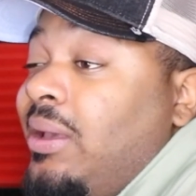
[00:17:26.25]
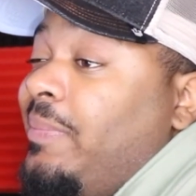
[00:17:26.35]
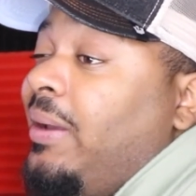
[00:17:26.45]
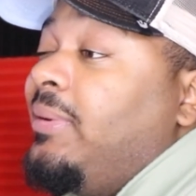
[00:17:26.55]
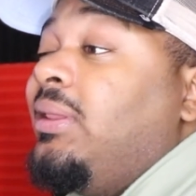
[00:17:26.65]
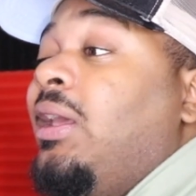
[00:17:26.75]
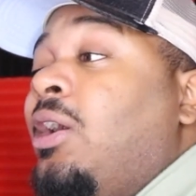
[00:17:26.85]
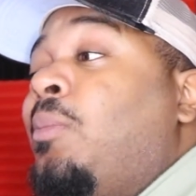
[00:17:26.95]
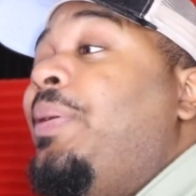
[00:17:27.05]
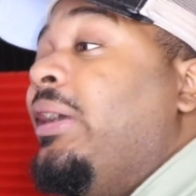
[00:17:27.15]
Maybe
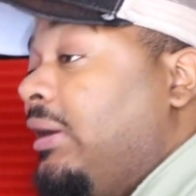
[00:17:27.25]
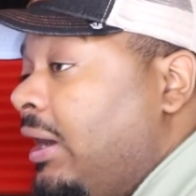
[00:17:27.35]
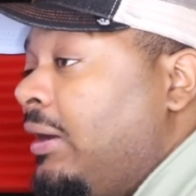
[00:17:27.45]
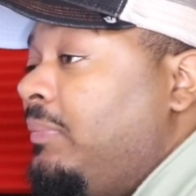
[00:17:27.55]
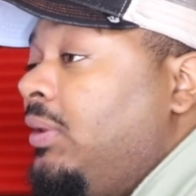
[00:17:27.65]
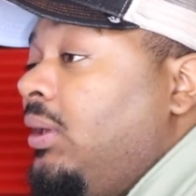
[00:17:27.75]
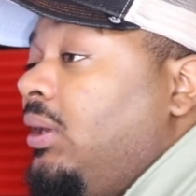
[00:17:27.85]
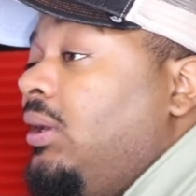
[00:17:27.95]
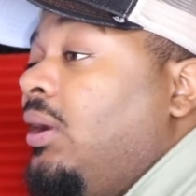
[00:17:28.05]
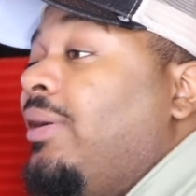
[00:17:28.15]
it'll pick up
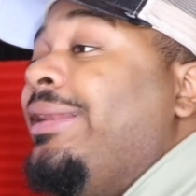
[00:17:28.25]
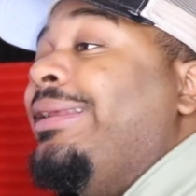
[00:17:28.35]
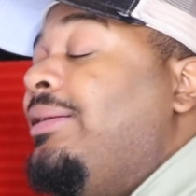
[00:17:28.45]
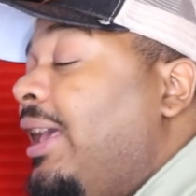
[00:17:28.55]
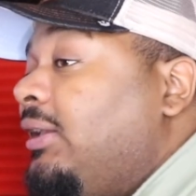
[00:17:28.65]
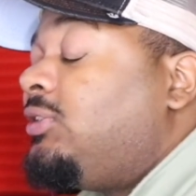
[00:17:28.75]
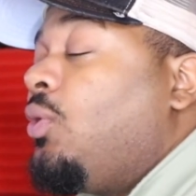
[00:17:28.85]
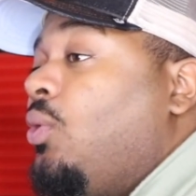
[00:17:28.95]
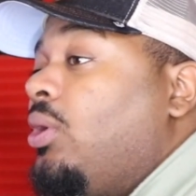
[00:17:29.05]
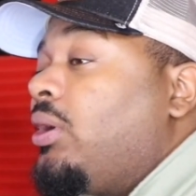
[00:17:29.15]
you know, in the next
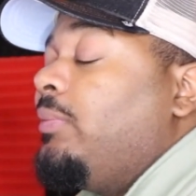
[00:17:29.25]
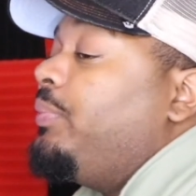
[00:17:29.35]
quarter.